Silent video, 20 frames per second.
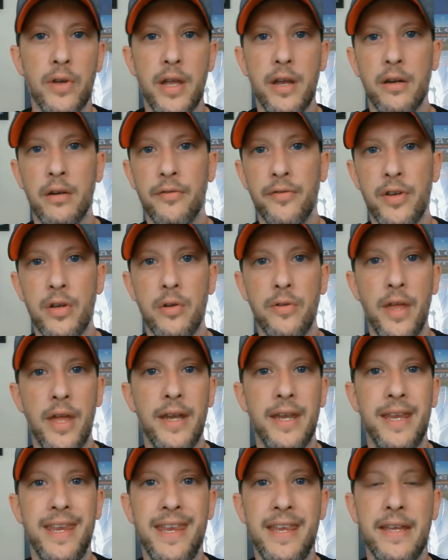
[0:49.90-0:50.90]
interview
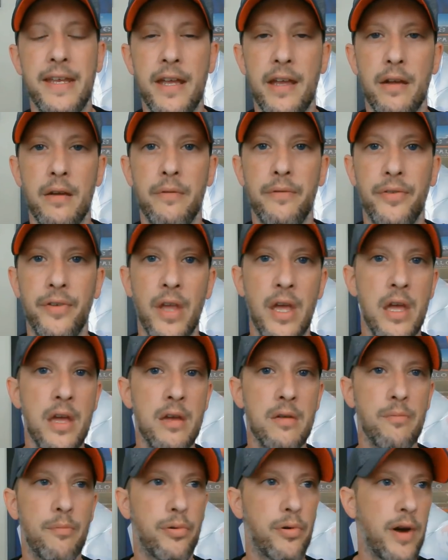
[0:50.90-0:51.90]
that he gives,
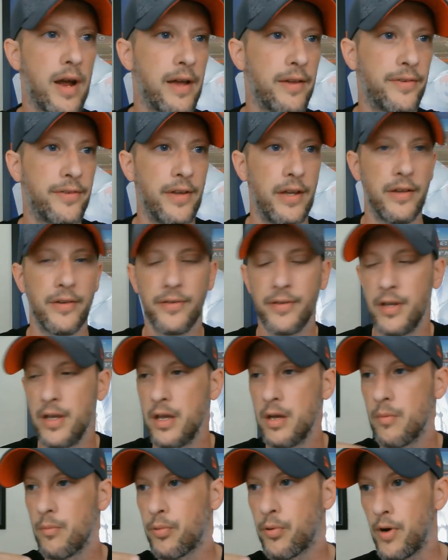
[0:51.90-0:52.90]
process,
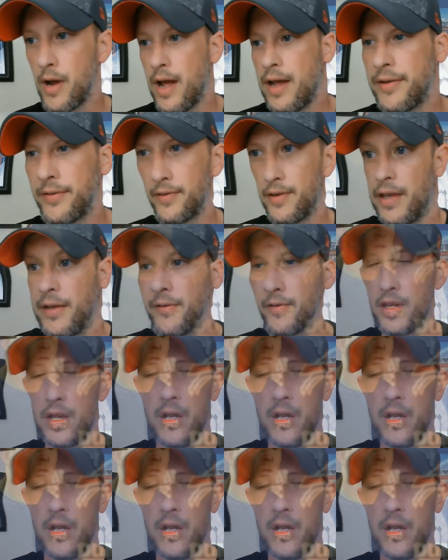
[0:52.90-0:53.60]
process,